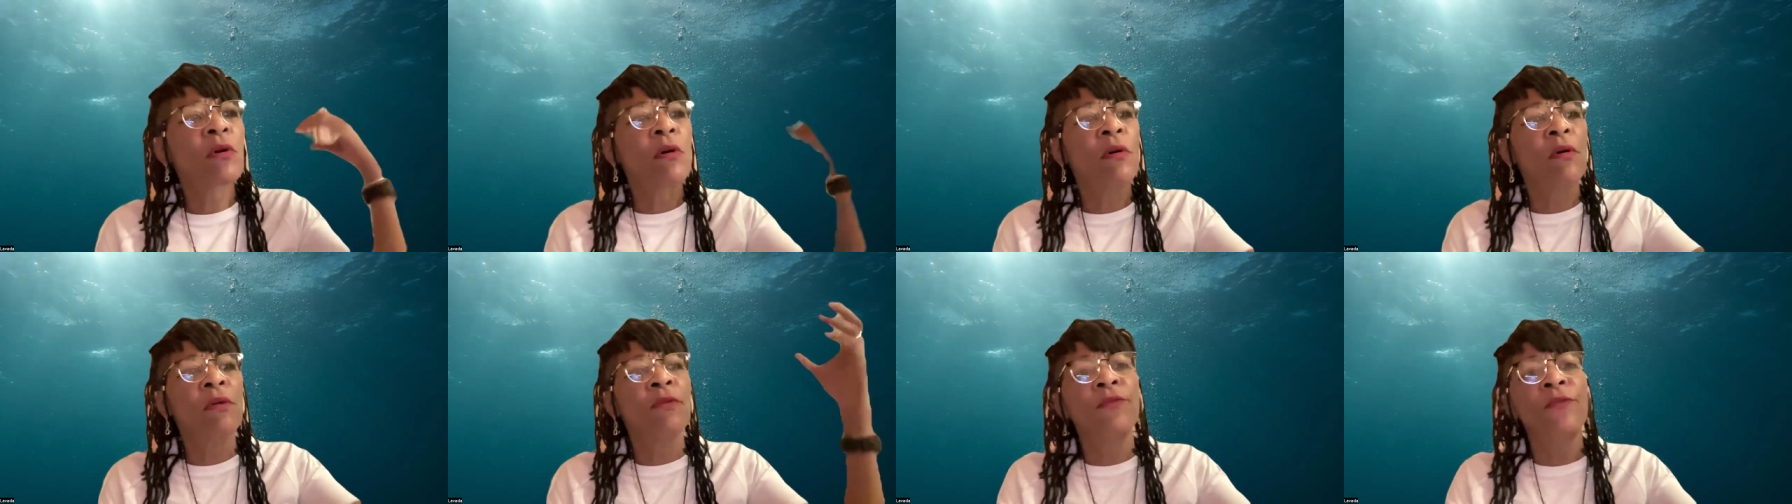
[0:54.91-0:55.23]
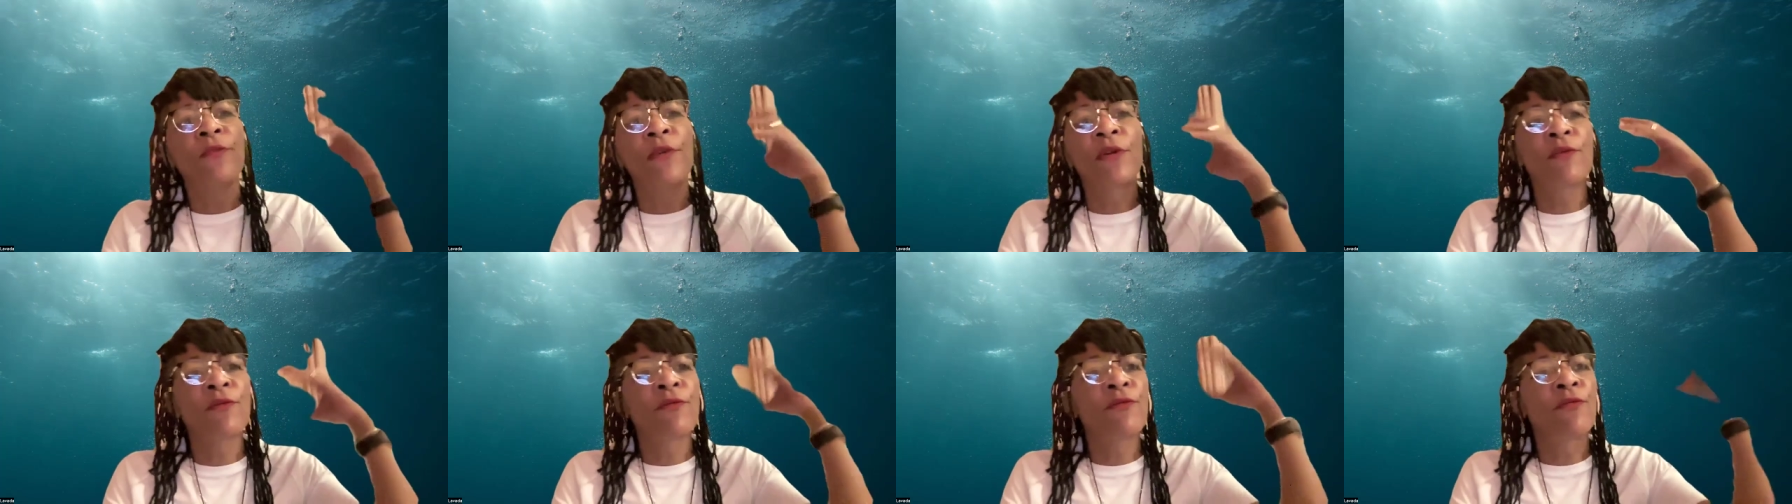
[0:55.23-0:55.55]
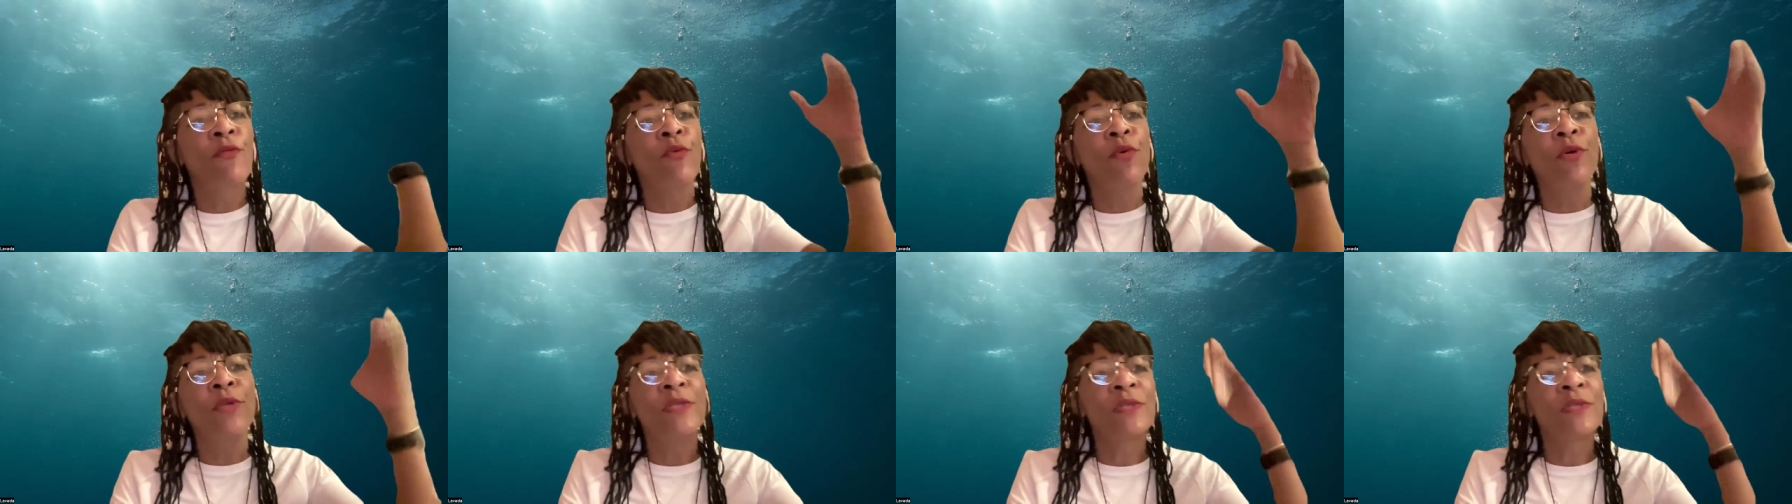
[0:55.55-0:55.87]
of their
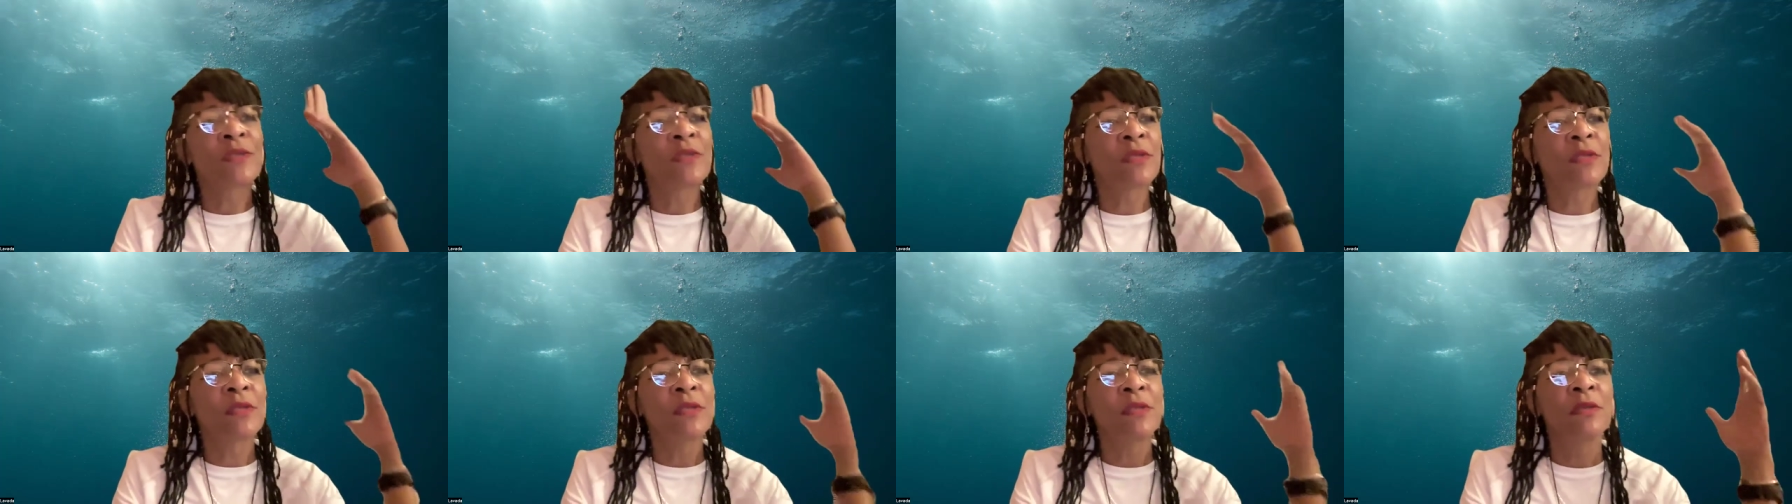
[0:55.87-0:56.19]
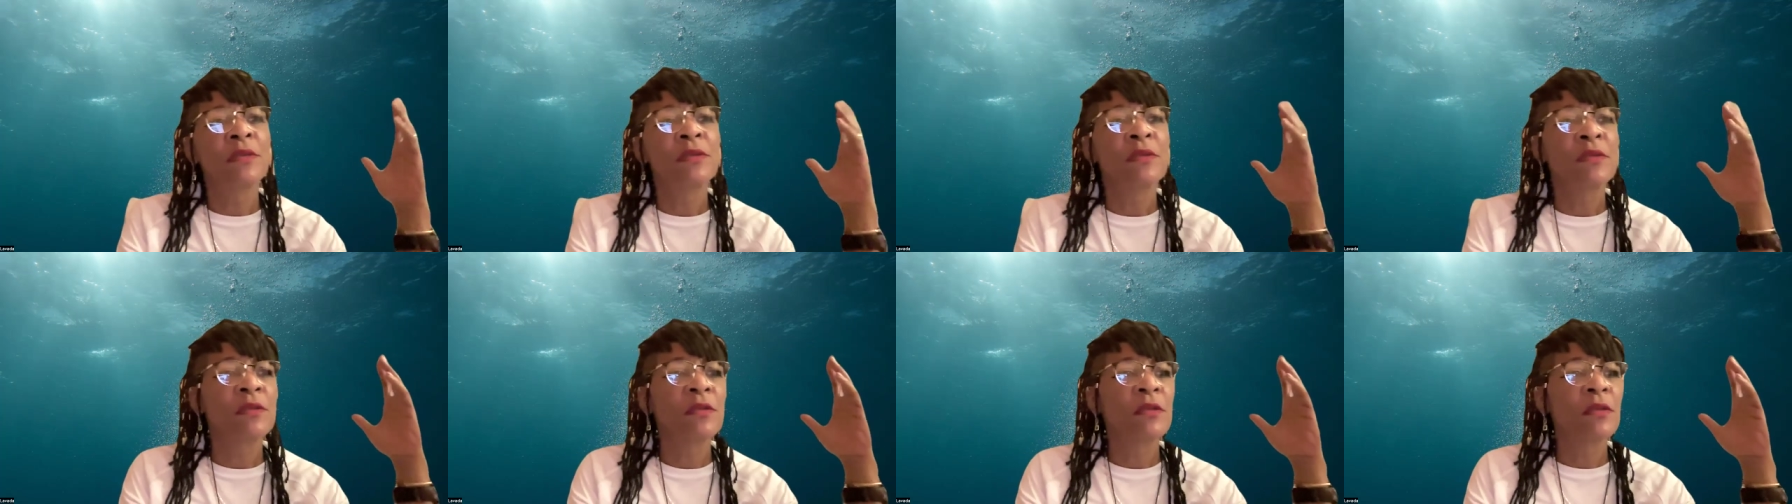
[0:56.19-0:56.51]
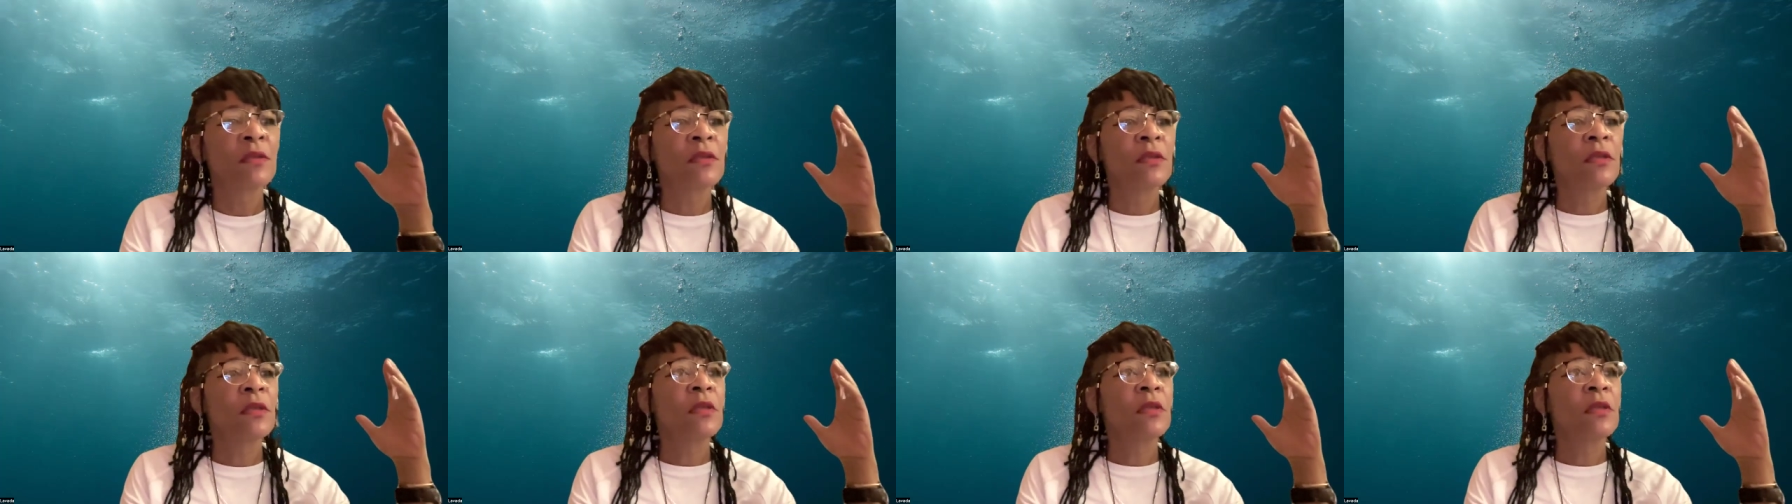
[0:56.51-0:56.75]
voices